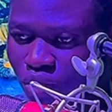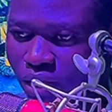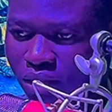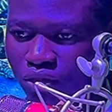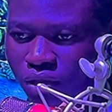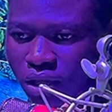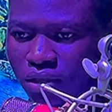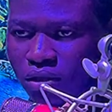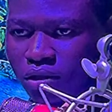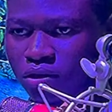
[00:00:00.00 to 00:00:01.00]
can
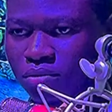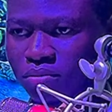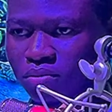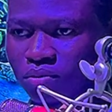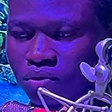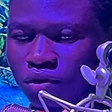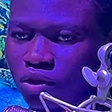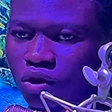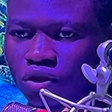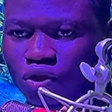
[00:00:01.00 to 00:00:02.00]

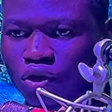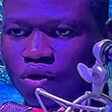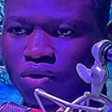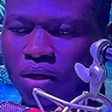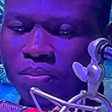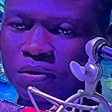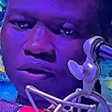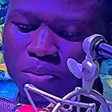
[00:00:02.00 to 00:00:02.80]
restructure your arpeggio